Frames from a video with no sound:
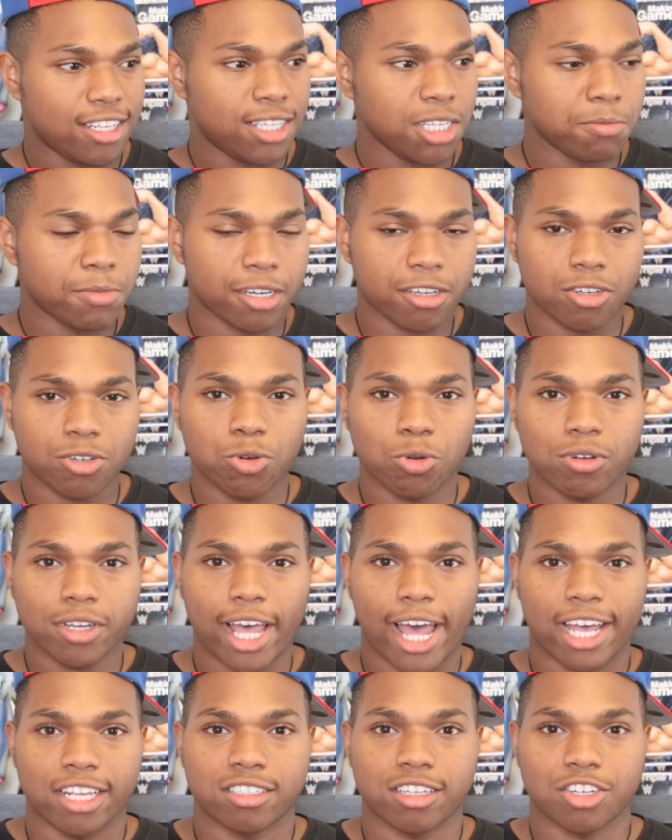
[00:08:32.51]
He seemed like a cool
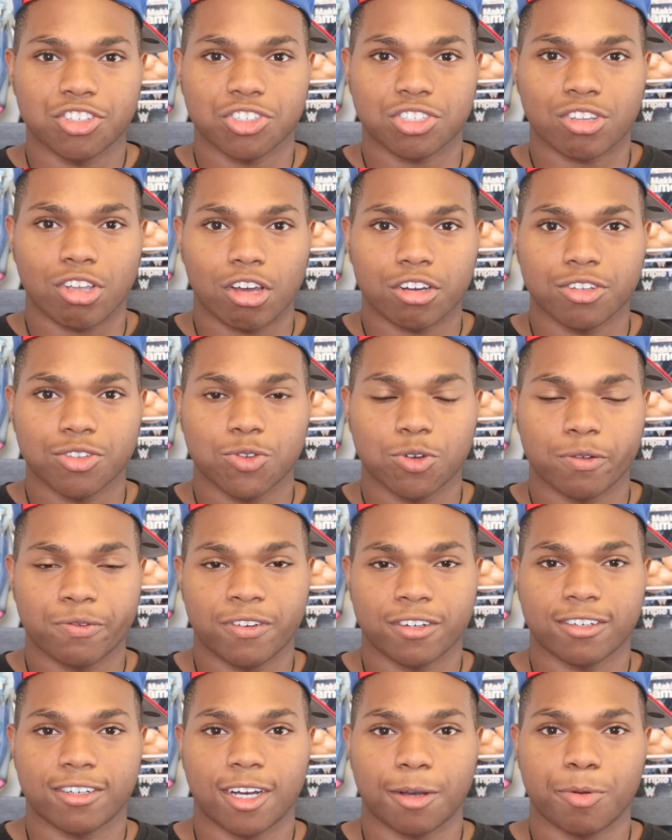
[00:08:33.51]
guy, so I was just talking to him
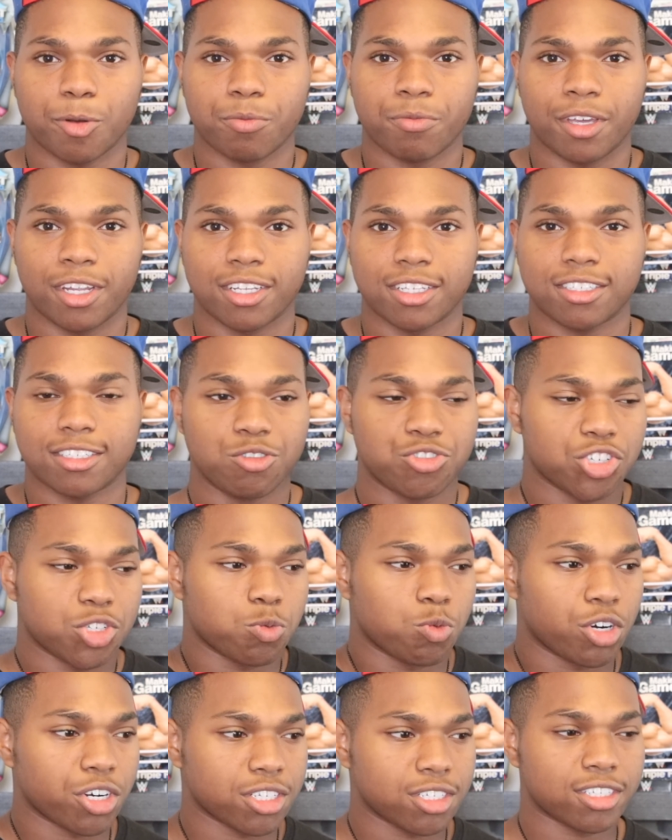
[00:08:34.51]
for a couple minutes. He was
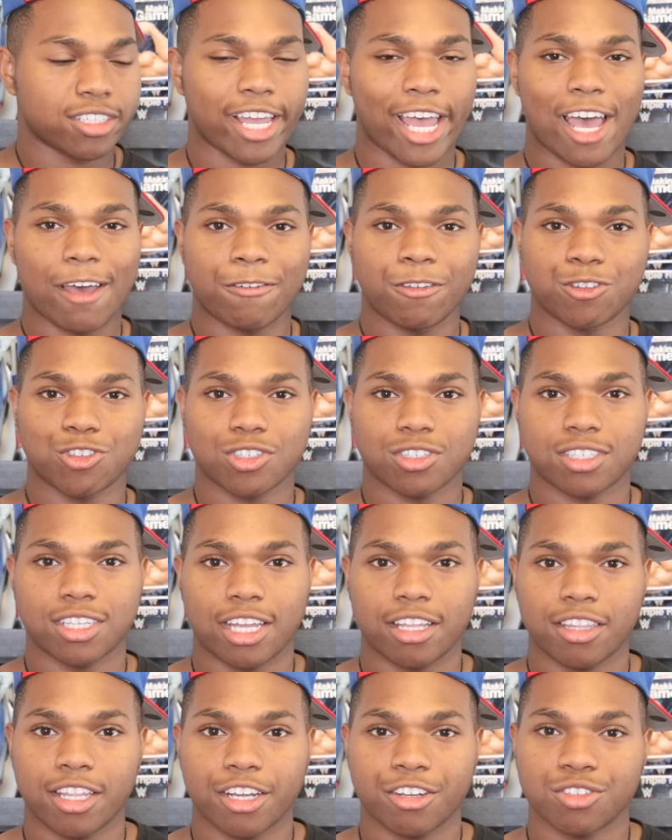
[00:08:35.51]
just working staff, he's just
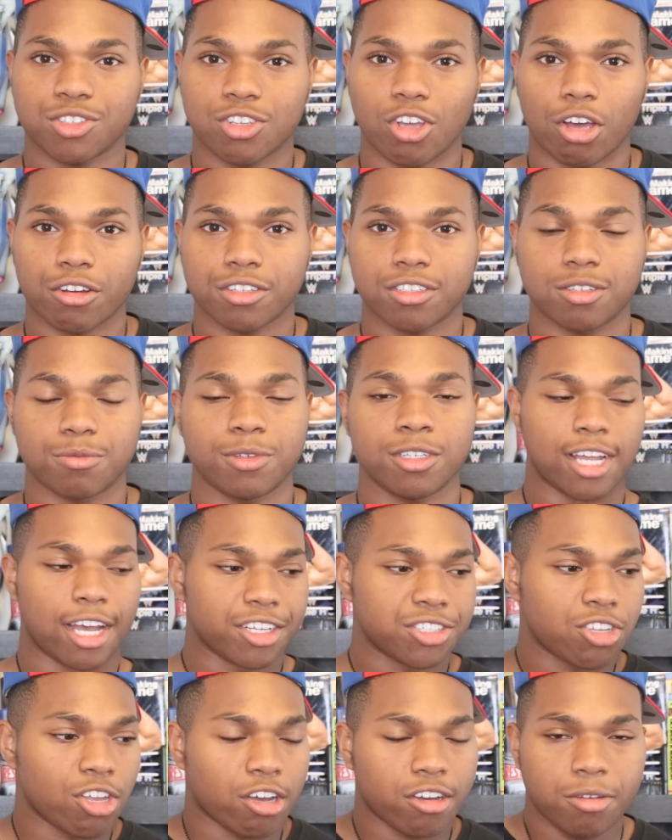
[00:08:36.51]
standing there, he's talking to me. I
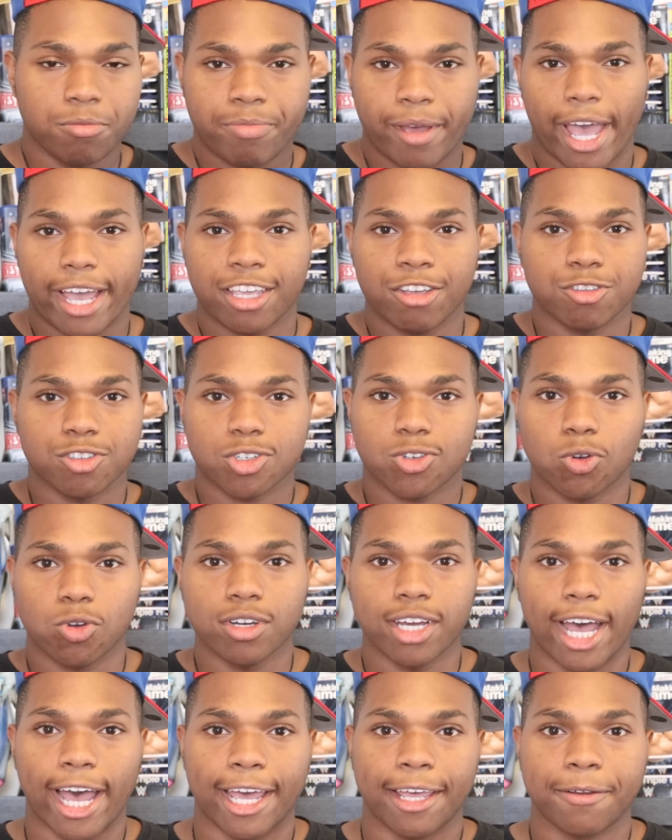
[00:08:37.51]
was talking back, he was a
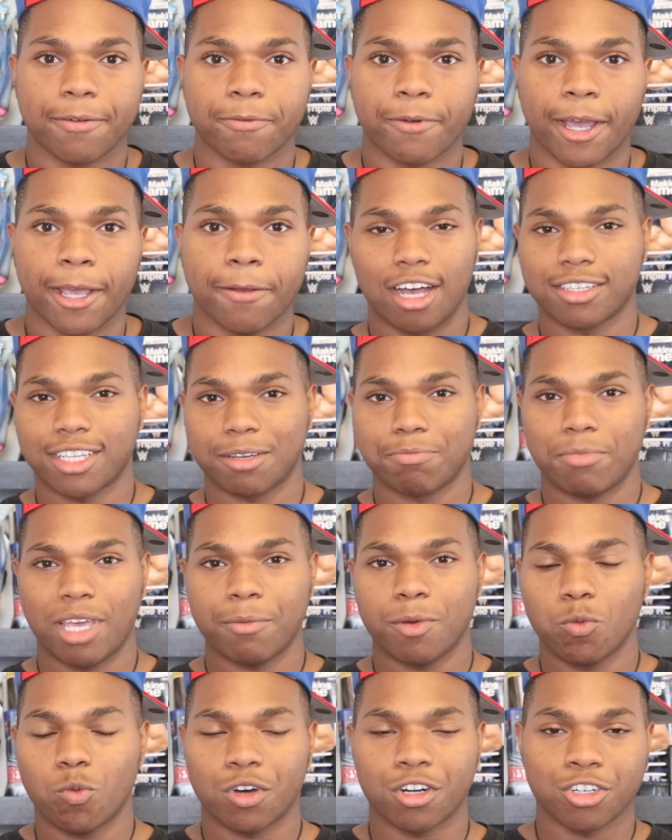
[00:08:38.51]
cool guy, right? I was like
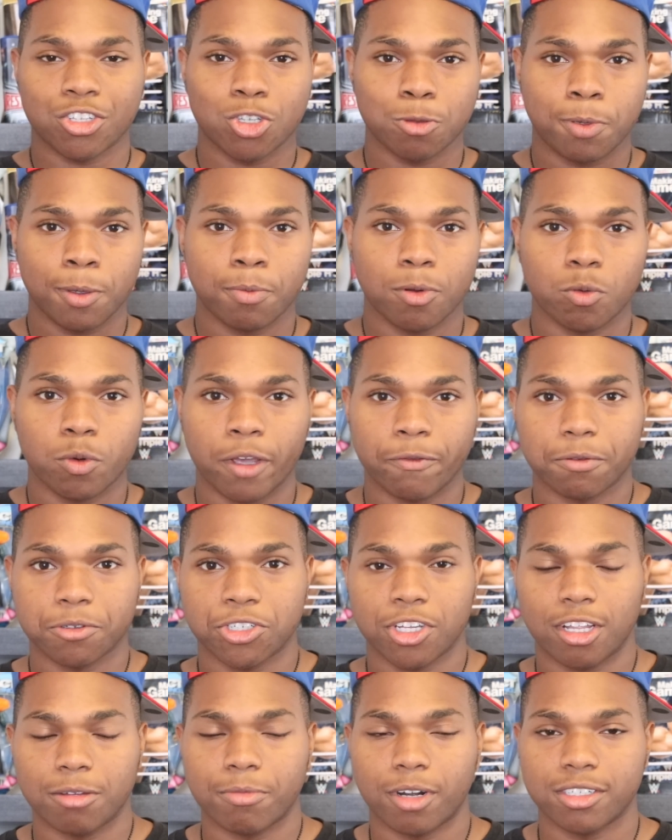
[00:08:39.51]
maybe one or two people away from
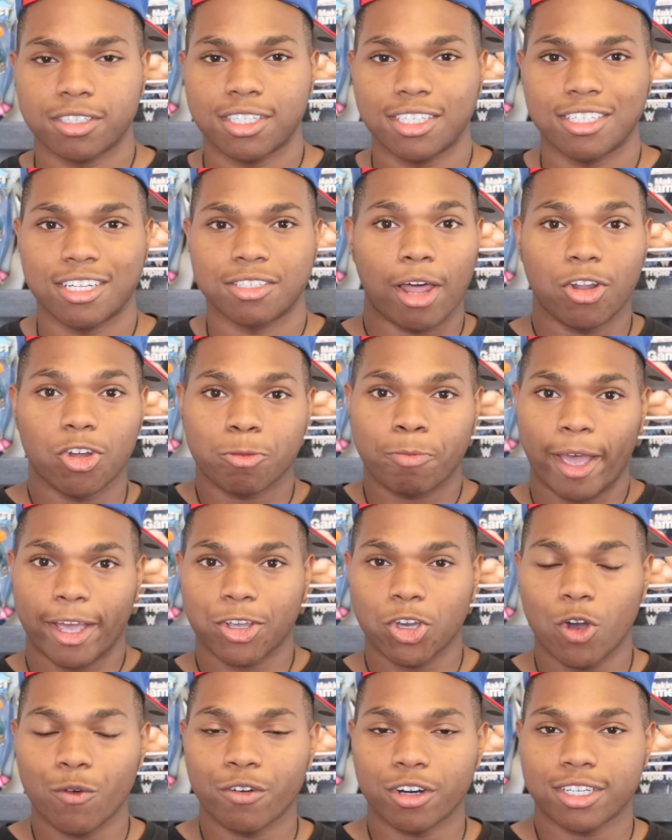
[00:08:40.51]
Shelly Martinez. I looked
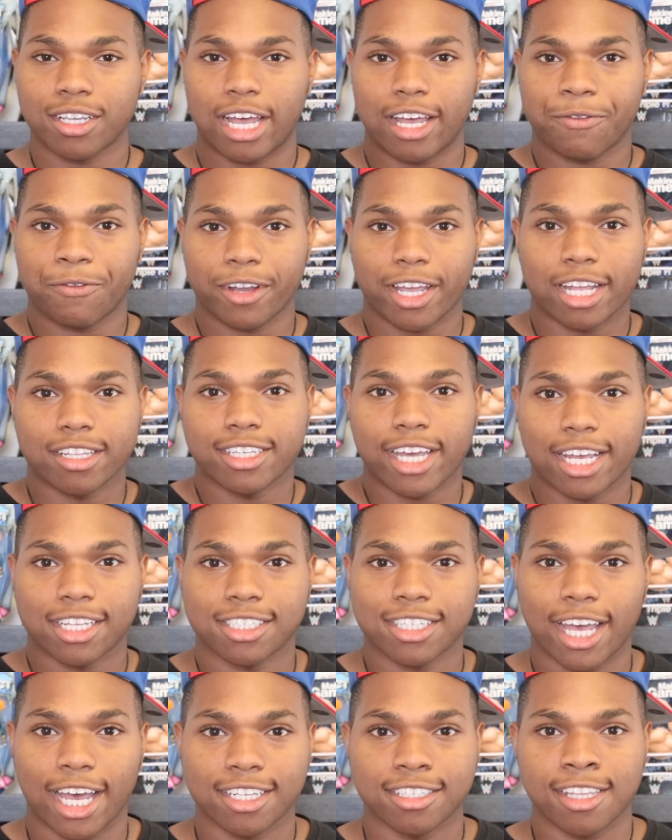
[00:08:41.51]
back over because I forgot to
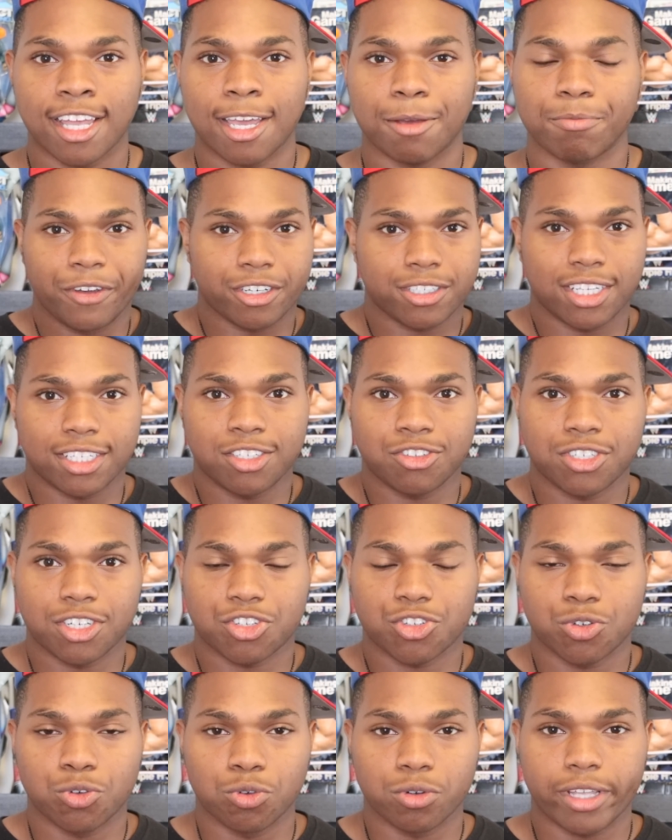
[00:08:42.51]
ask the guy's name. Figured since he's
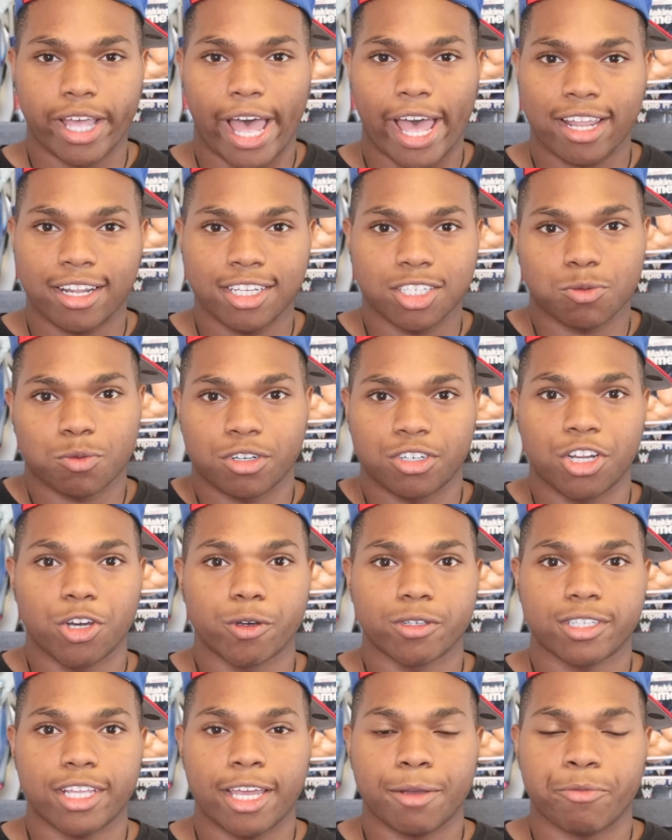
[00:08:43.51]
such a cool guy, at least we want to
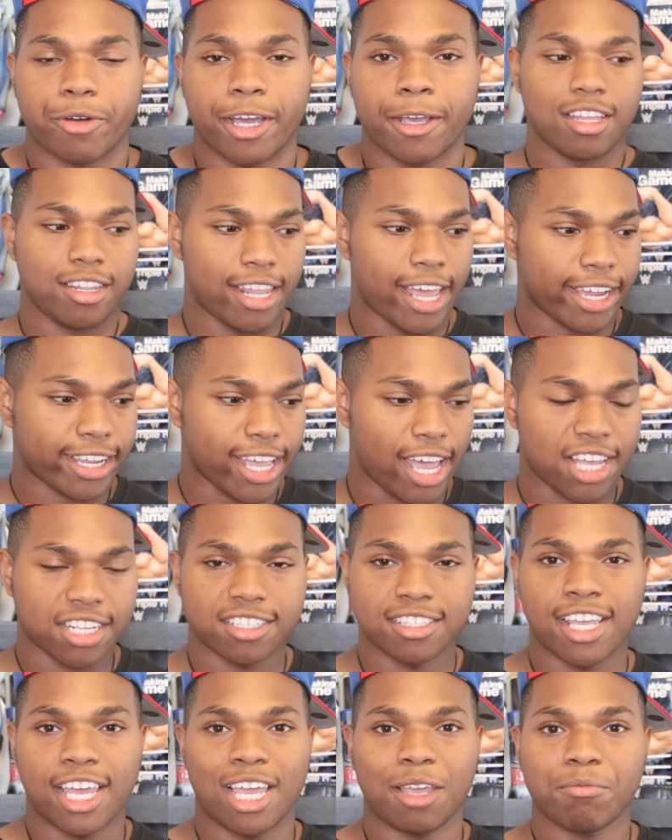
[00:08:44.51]
know his name, right? And that
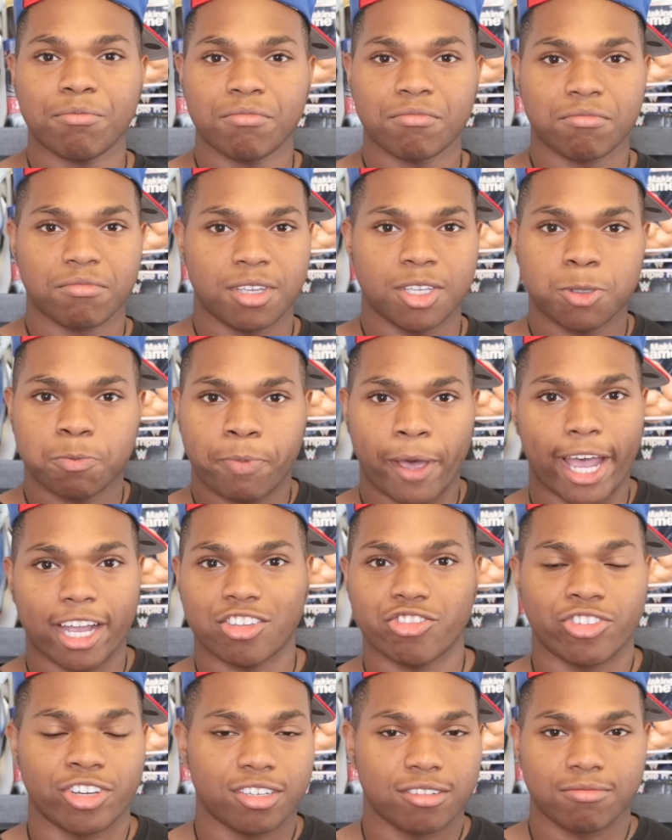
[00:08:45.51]
guy's name is
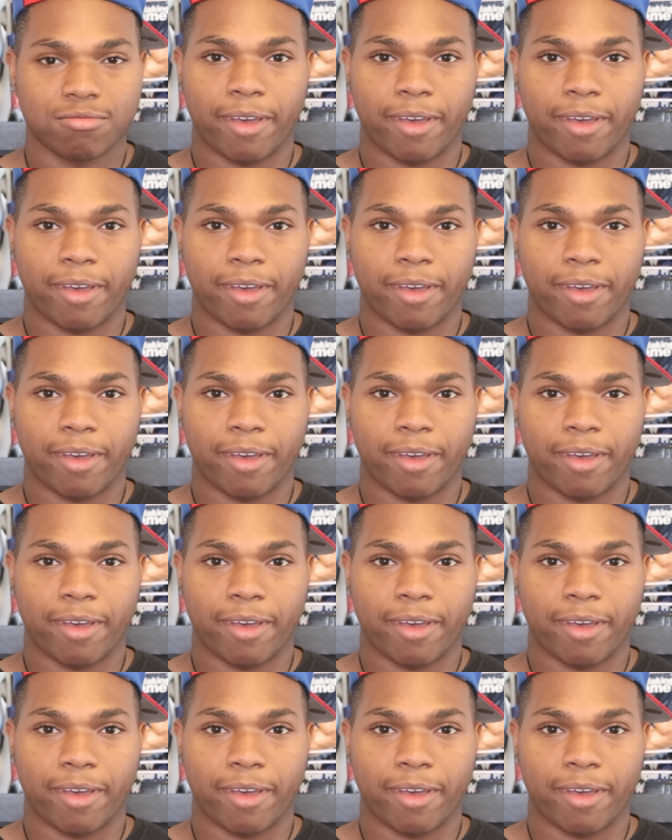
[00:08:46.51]
Patrick.